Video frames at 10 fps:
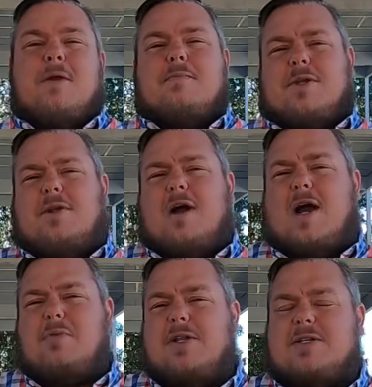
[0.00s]
But you know,
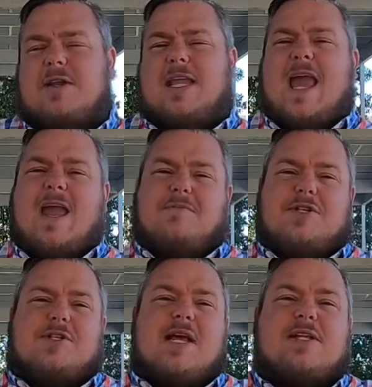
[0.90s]
I went to a game
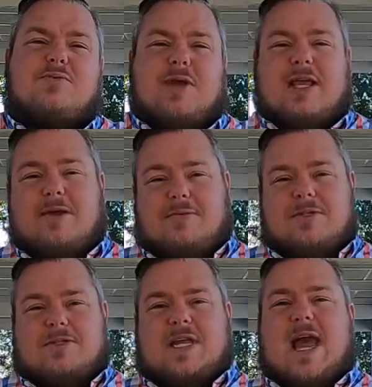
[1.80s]
just last week. It
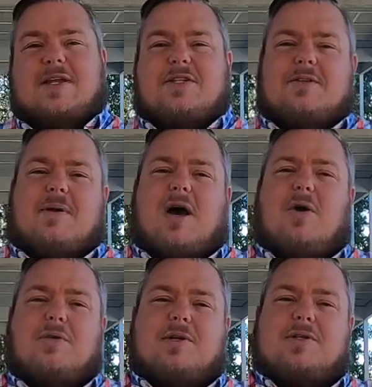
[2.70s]
was Jackson, my
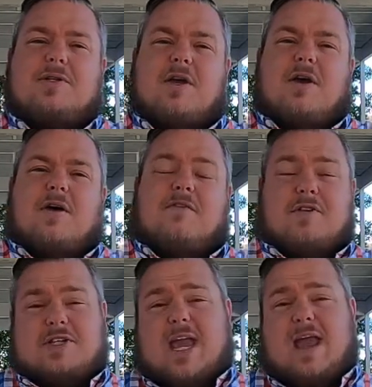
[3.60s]
oldest,
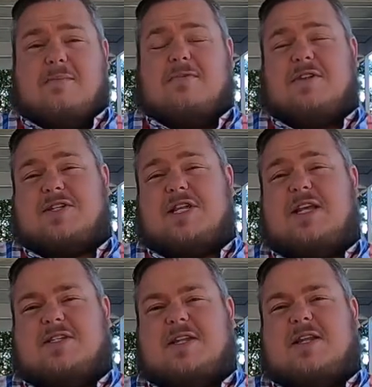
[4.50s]
first game of the
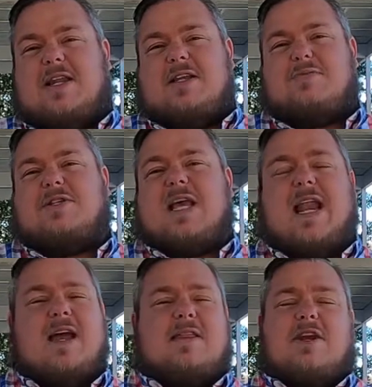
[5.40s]
season. And as we sat
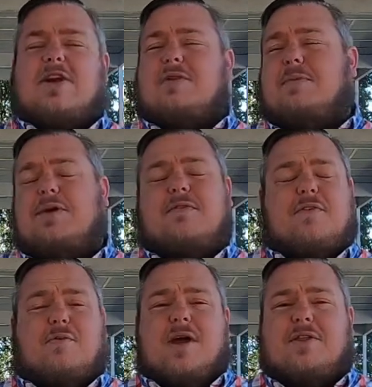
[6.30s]
out there in the
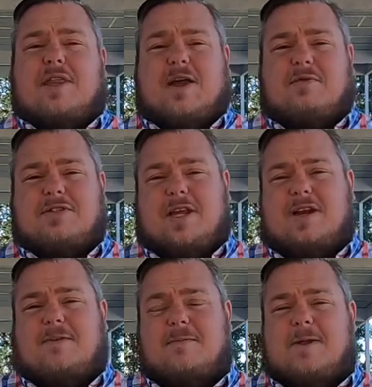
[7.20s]
beautiful weather that was
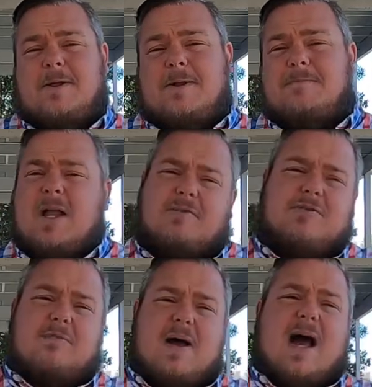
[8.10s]
there, I was
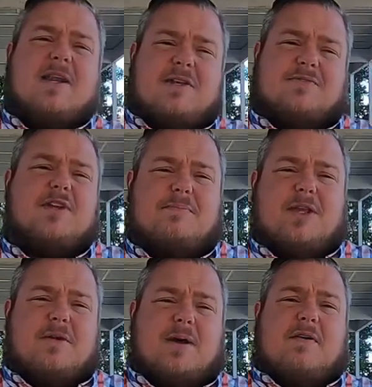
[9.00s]
reminded of
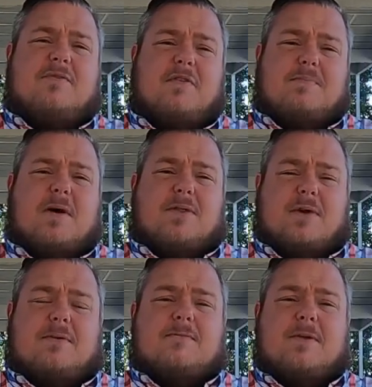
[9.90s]
something about football, though.